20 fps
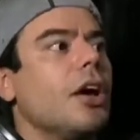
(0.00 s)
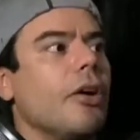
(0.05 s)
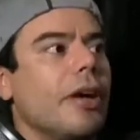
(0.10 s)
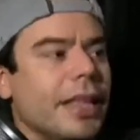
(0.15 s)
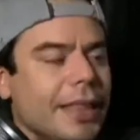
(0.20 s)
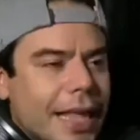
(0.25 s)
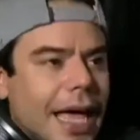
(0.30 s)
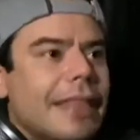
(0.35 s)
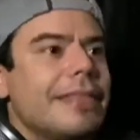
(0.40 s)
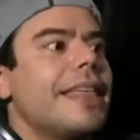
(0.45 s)

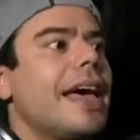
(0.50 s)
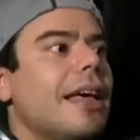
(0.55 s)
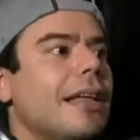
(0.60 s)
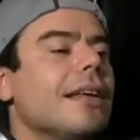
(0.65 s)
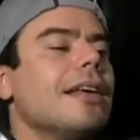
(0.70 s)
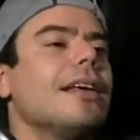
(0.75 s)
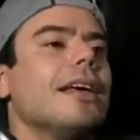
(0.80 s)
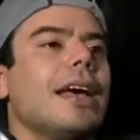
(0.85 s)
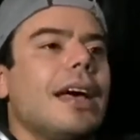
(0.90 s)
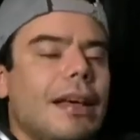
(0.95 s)
and that
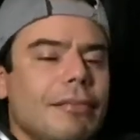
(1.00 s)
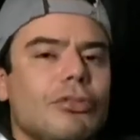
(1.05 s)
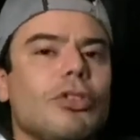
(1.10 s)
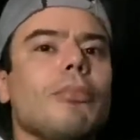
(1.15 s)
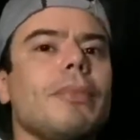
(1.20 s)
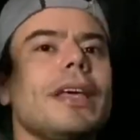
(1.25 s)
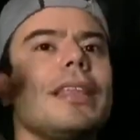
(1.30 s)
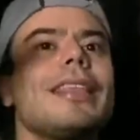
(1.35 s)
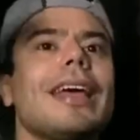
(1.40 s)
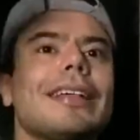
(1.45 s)
to
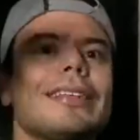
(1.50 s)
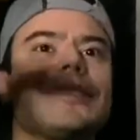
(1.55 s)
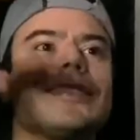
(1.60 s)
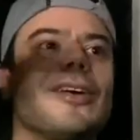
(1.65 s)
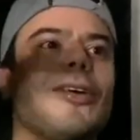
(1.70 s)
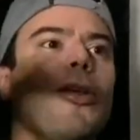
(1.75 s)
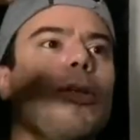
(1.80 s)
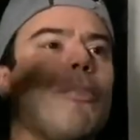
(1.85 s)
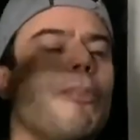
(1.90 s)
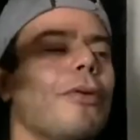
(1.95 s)
me that's
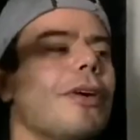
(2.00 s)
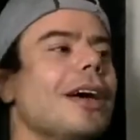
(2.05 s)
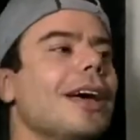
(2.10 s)
the whole.